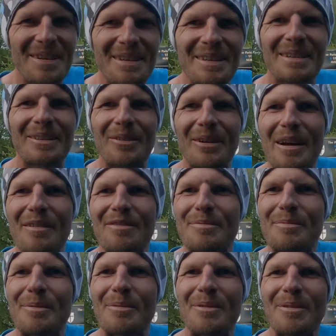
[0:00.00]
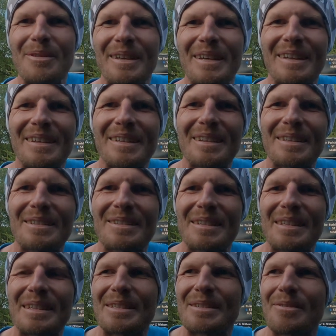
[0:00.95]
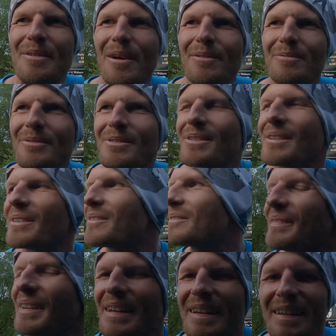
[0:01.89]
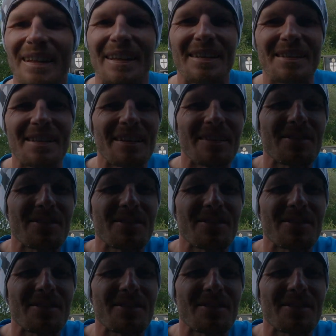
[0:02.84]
He'll look after me, won't he, in his grounds. Like I said,